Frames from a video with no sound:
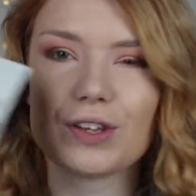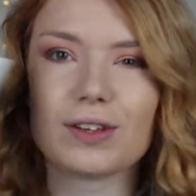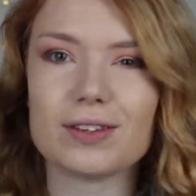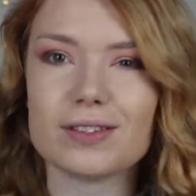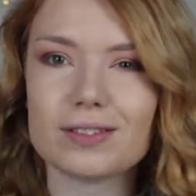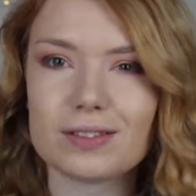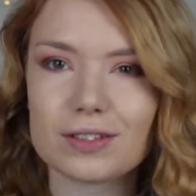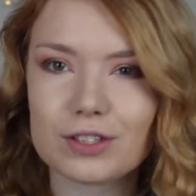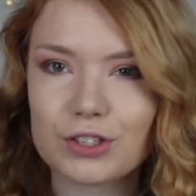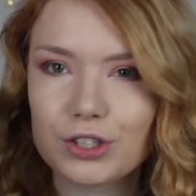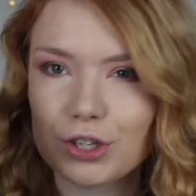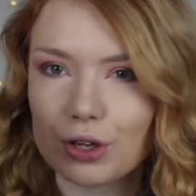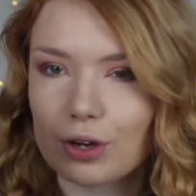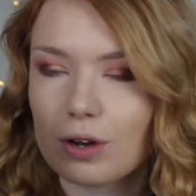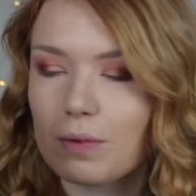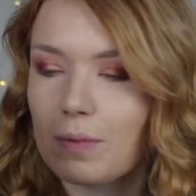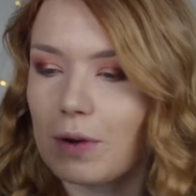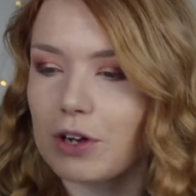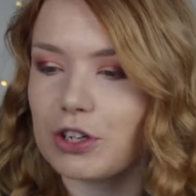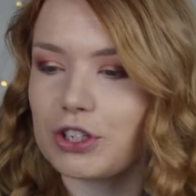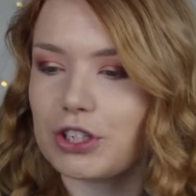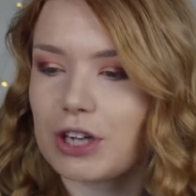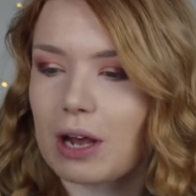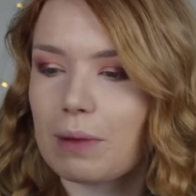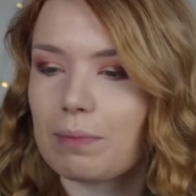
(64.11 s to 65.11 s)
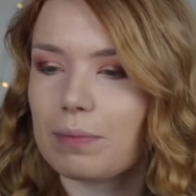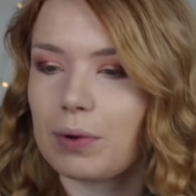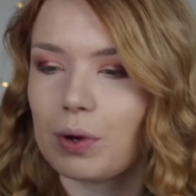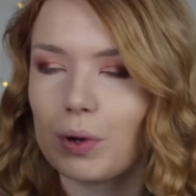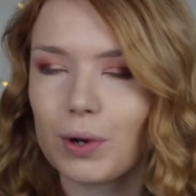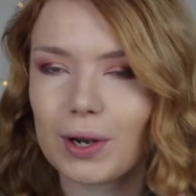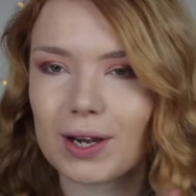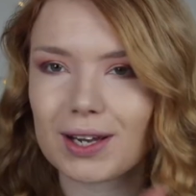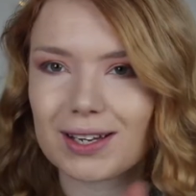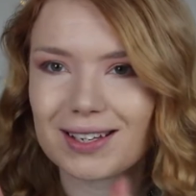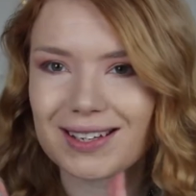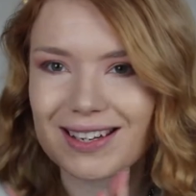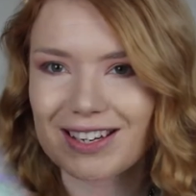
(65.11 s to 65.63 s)
This is a 2-in-1 shampoo
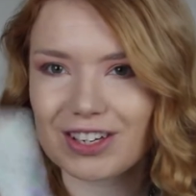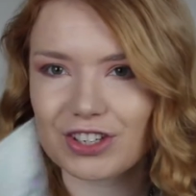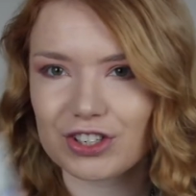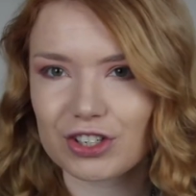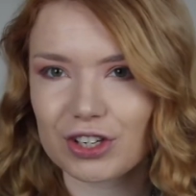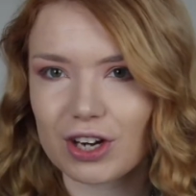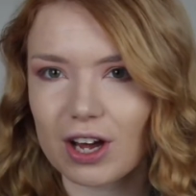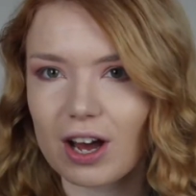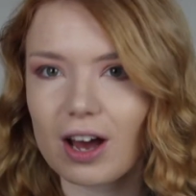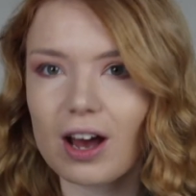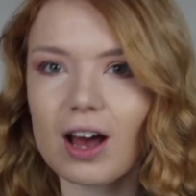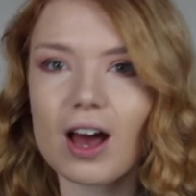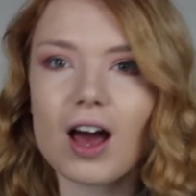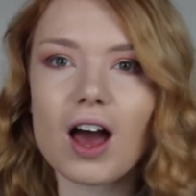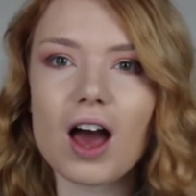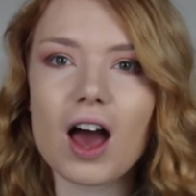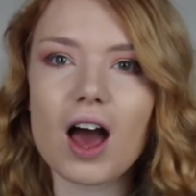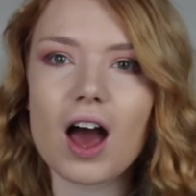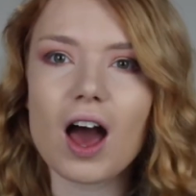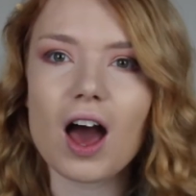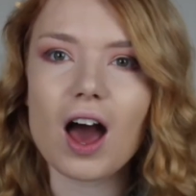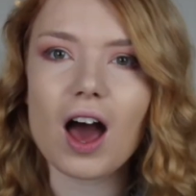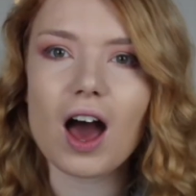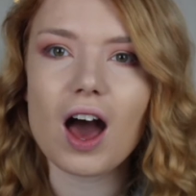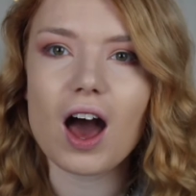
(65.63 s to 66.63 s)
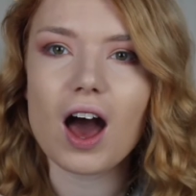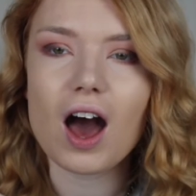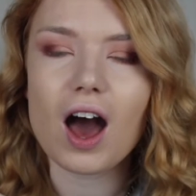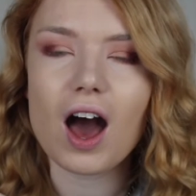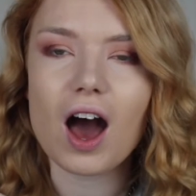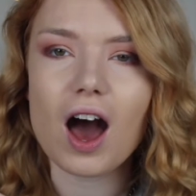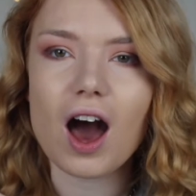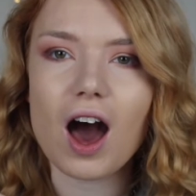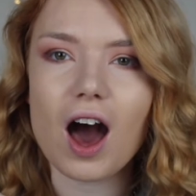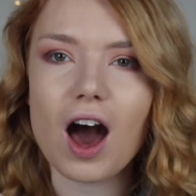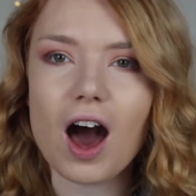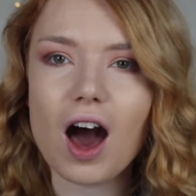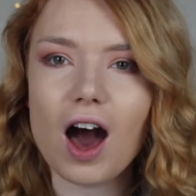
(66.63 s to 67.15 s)
and conditioner.
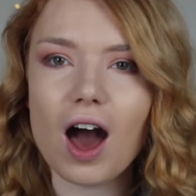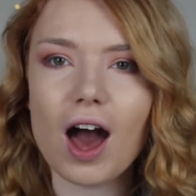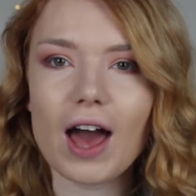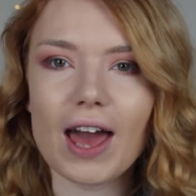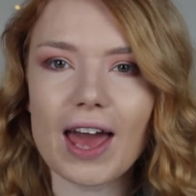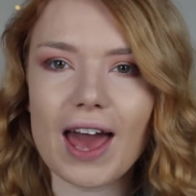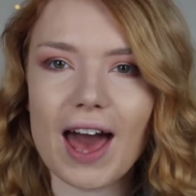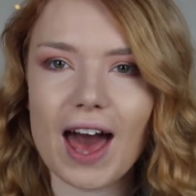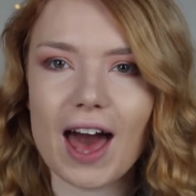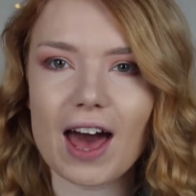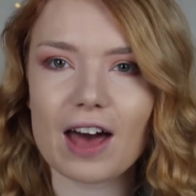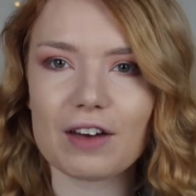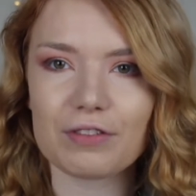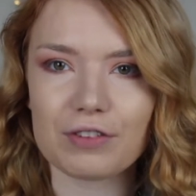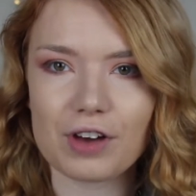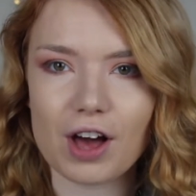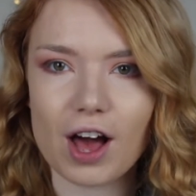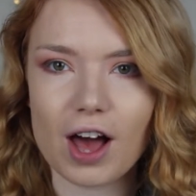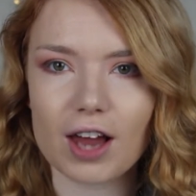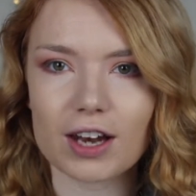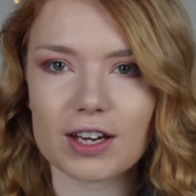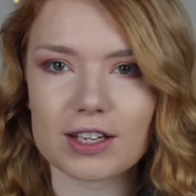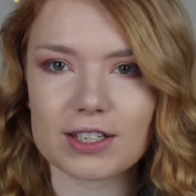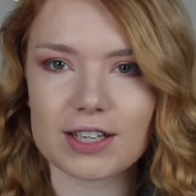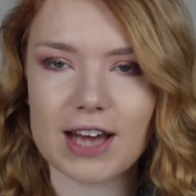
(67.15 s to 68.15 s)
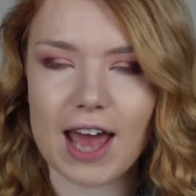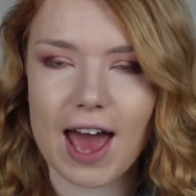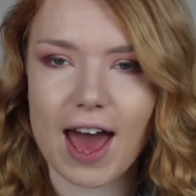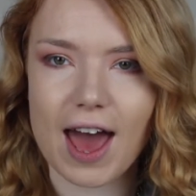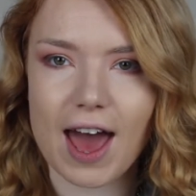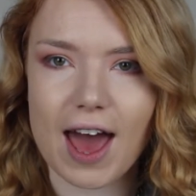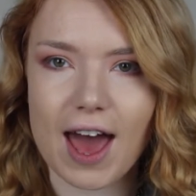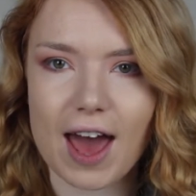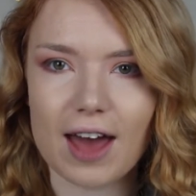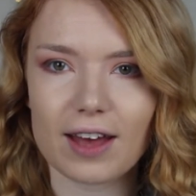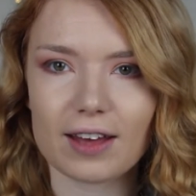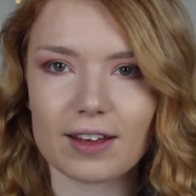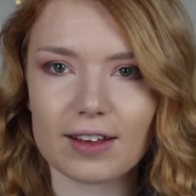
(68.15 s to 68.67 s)
I have coloured
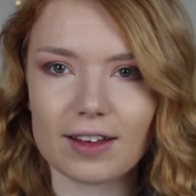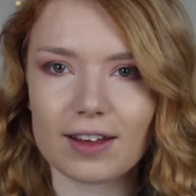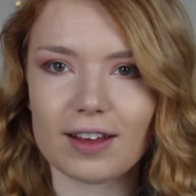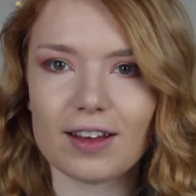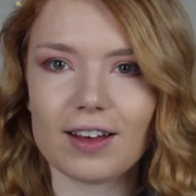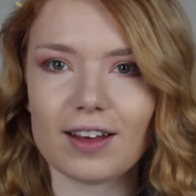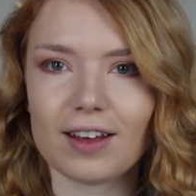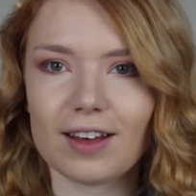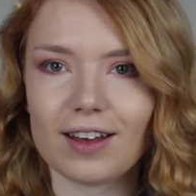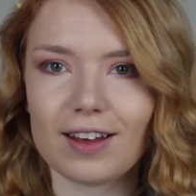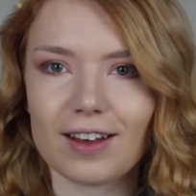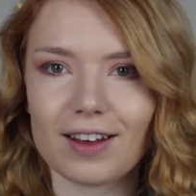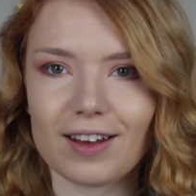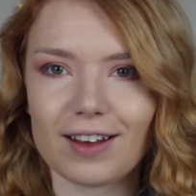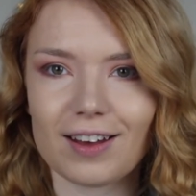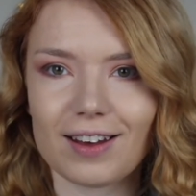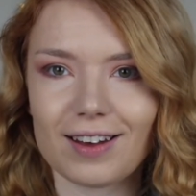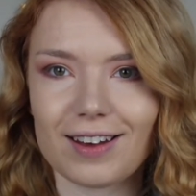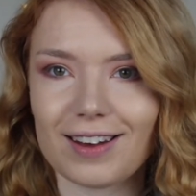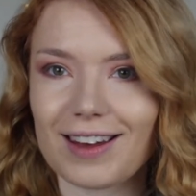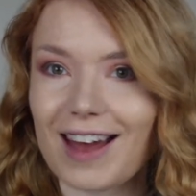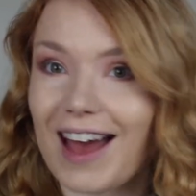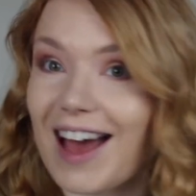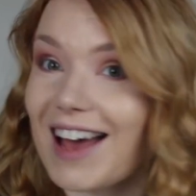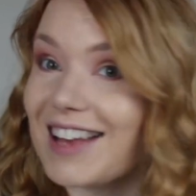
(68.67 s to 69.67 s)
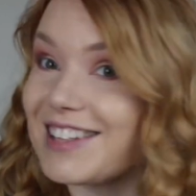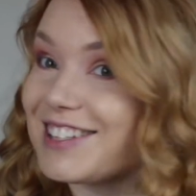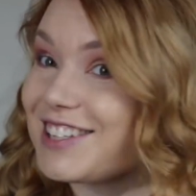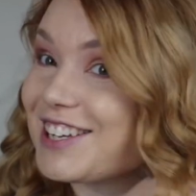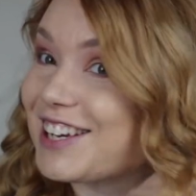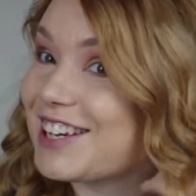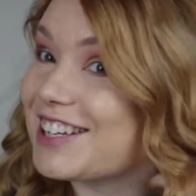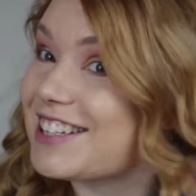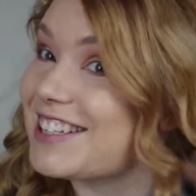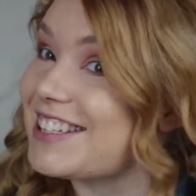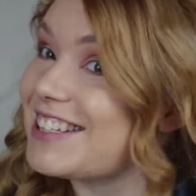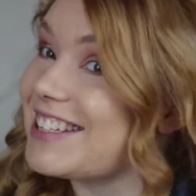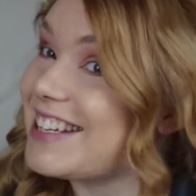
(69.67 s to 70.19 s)
hair. As
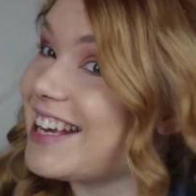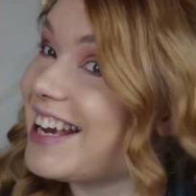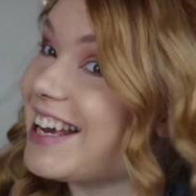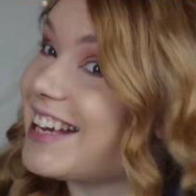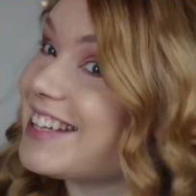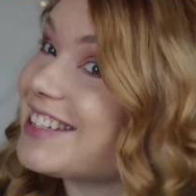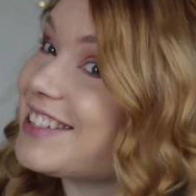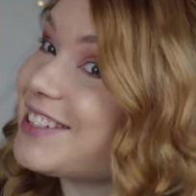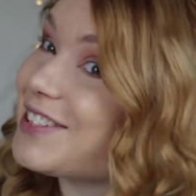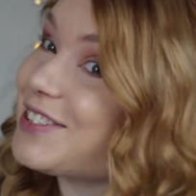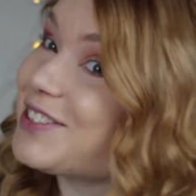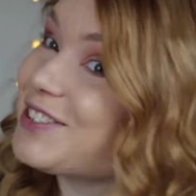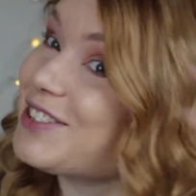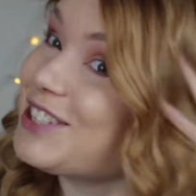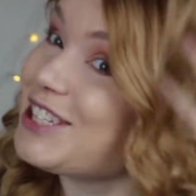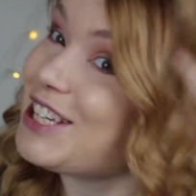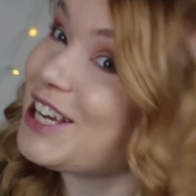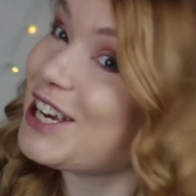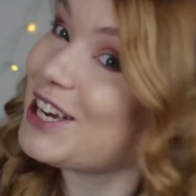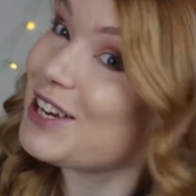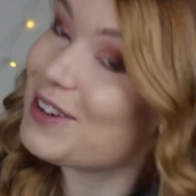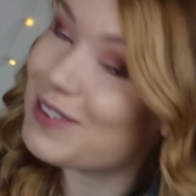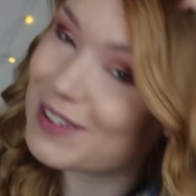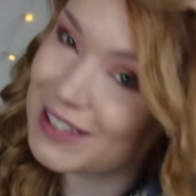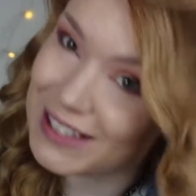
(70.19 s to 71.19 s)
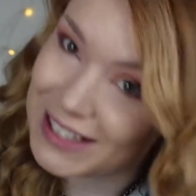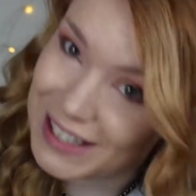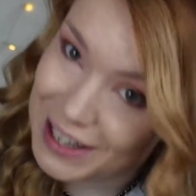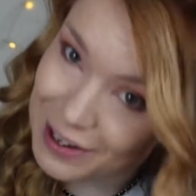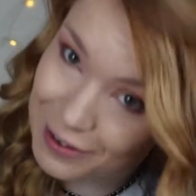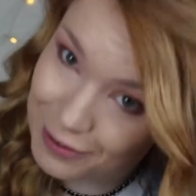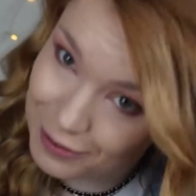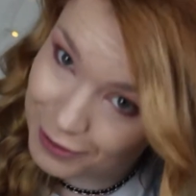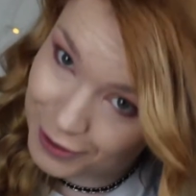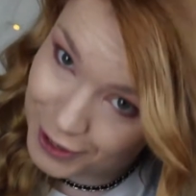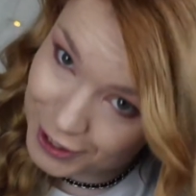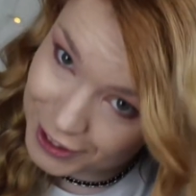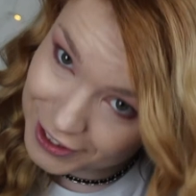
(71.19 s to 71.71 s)
you can see, it's all new and
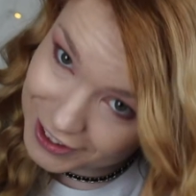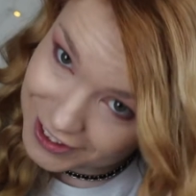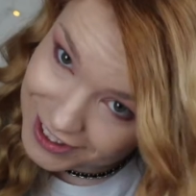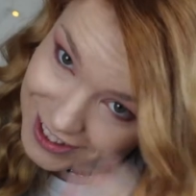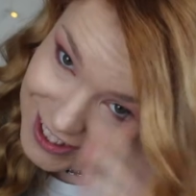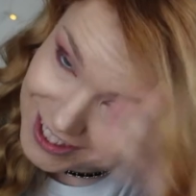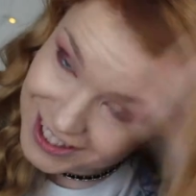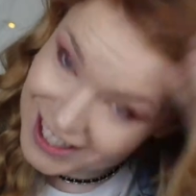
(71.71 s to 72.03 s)
different.